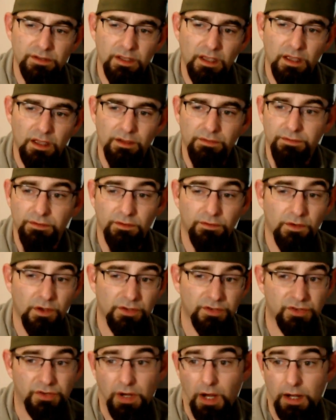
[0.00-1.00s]
Fluval
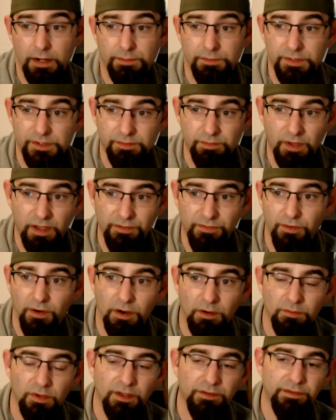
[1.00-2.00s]
Stratum is by
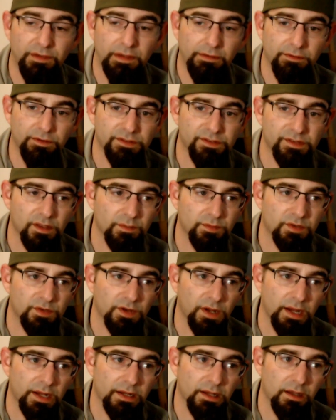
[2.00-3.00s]
far my favorite
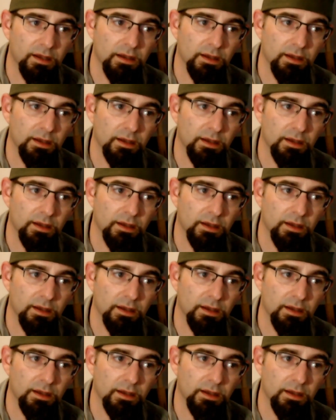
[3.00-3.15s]
substrate.